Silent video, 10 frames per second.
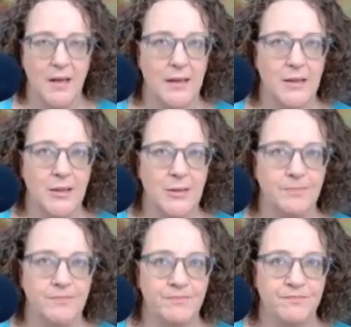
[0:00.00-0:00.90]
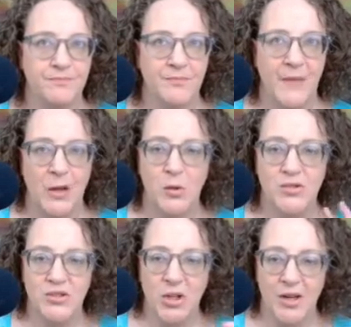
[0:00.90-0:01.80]
Who
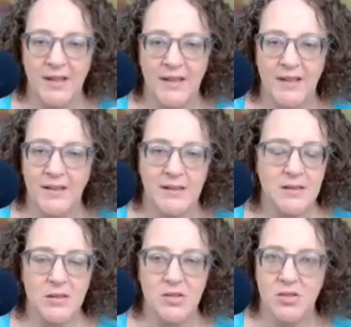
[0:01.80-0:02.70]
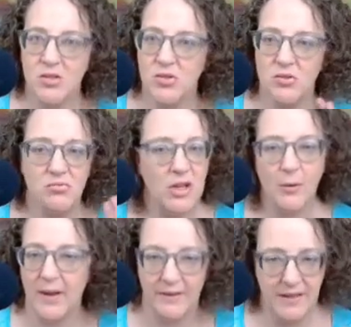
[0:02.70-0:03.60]
started it is
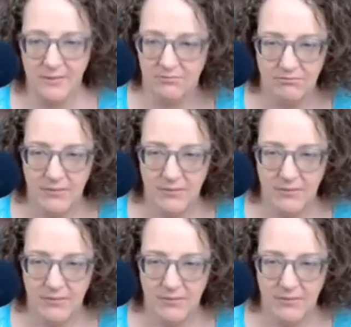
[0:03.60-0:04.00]
irrelevant.